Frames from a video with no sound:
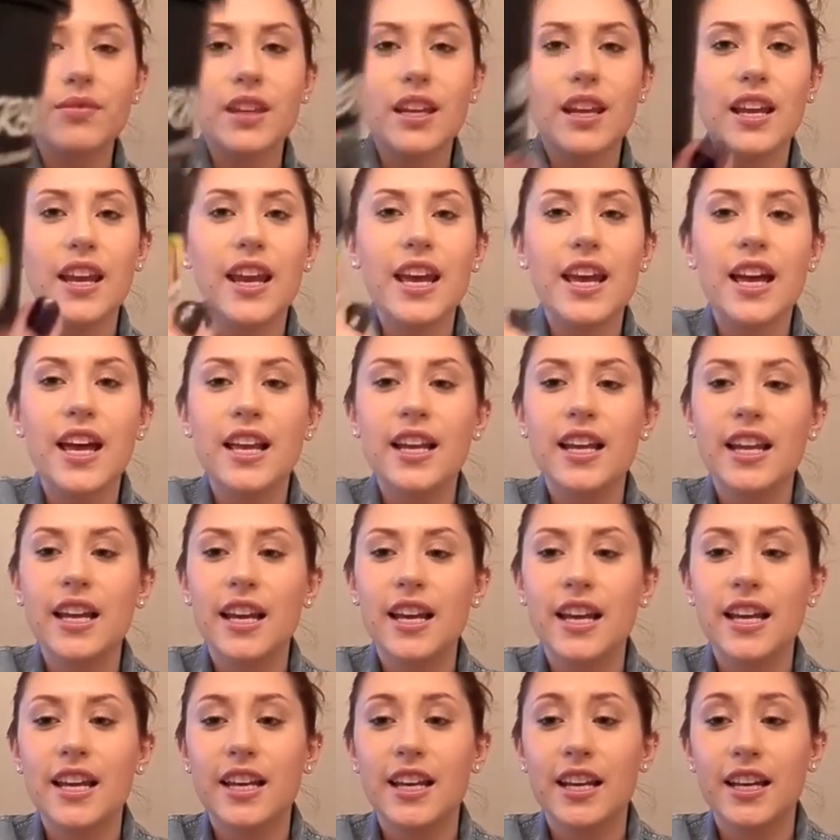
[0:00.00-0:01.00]
And
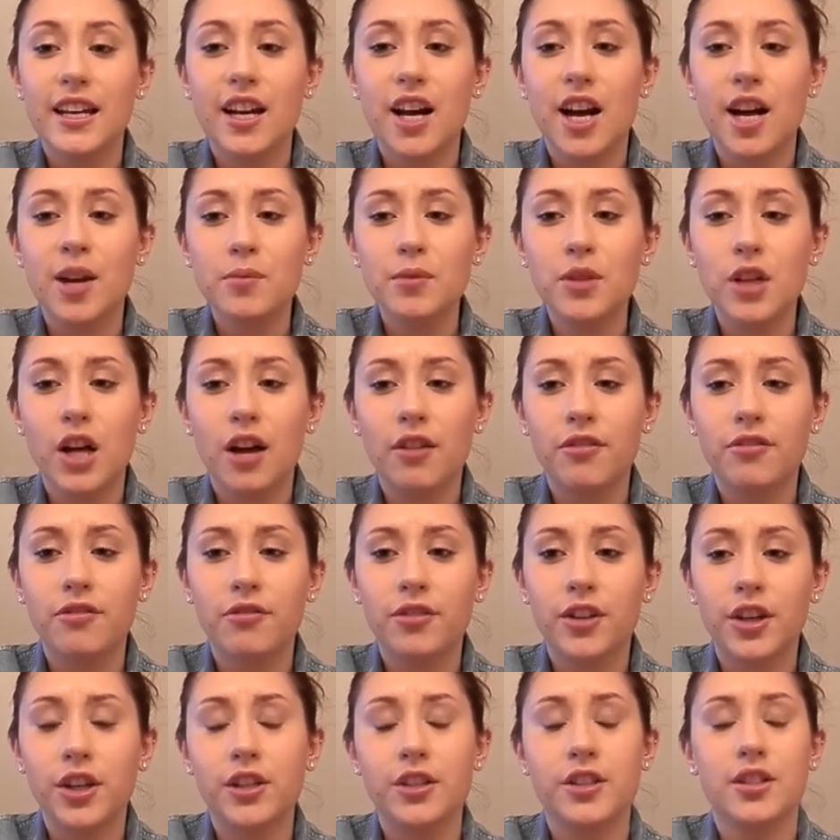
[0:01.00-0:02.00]
it comes off
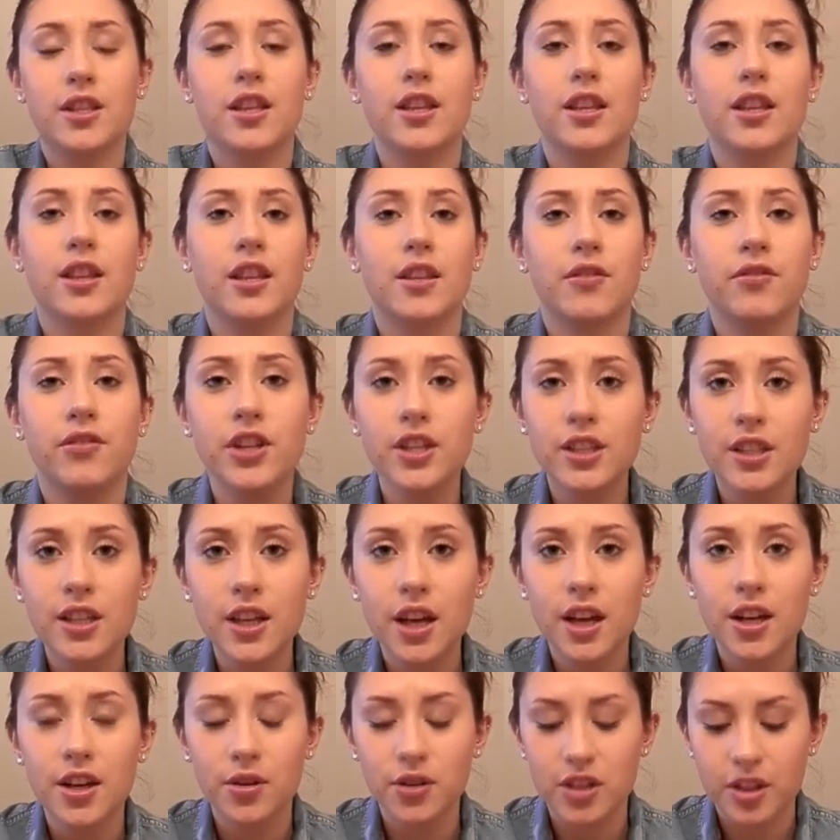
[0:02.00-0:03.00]
first. The first thing
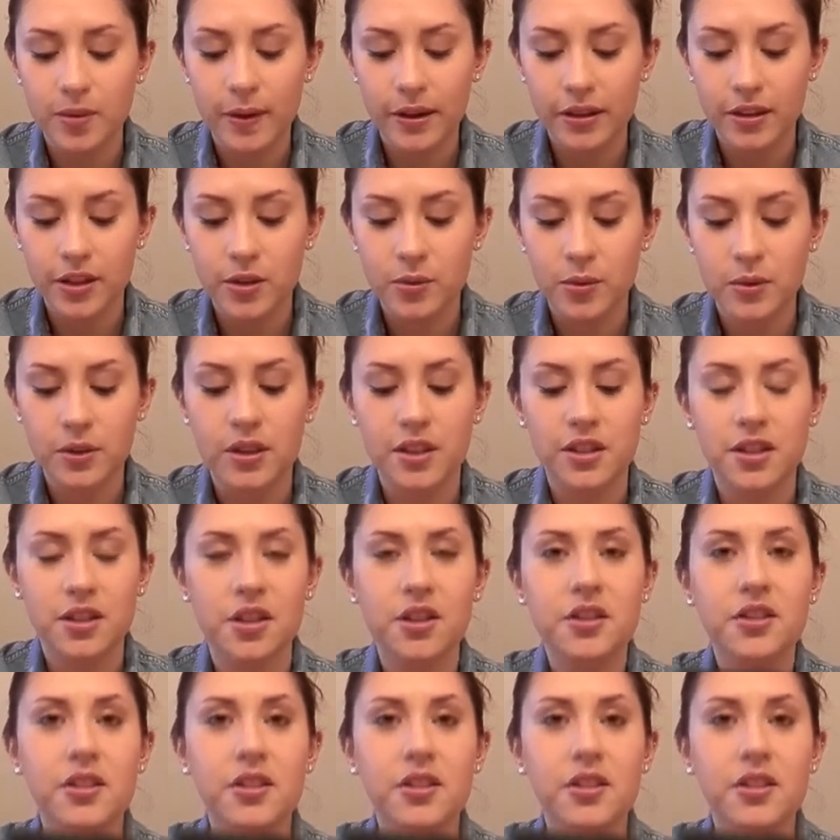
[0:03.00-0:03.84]
I noticed about this was this little